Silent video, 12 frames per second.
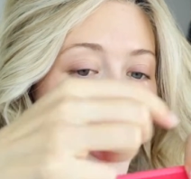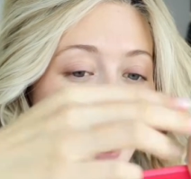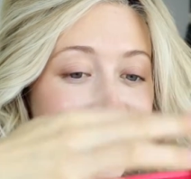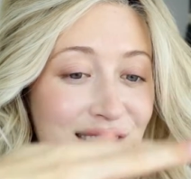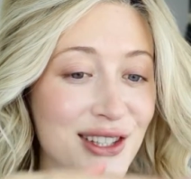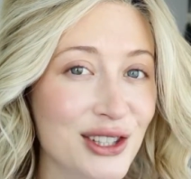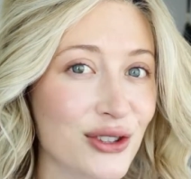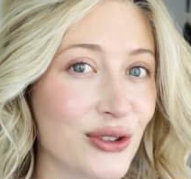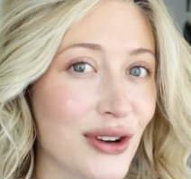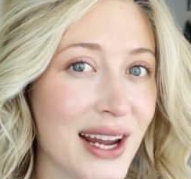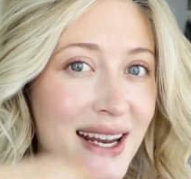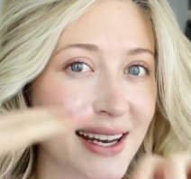and
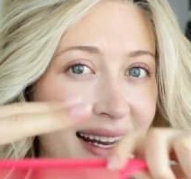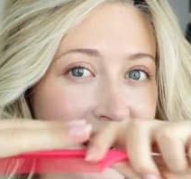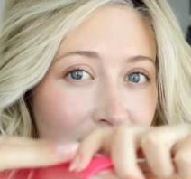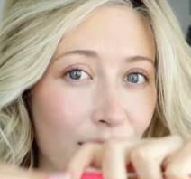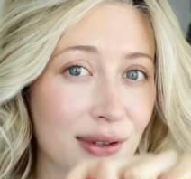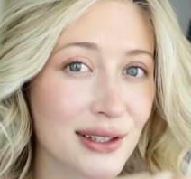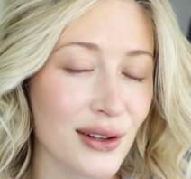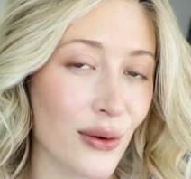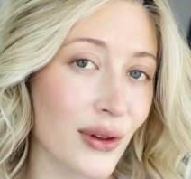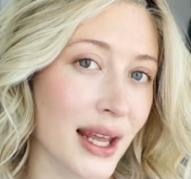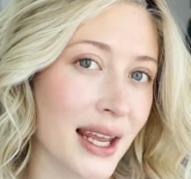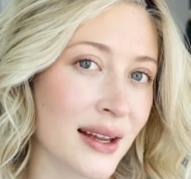straighten it out
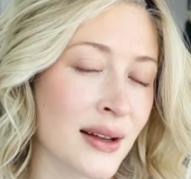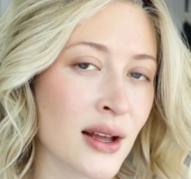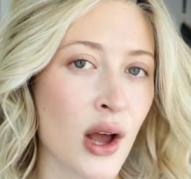slowly.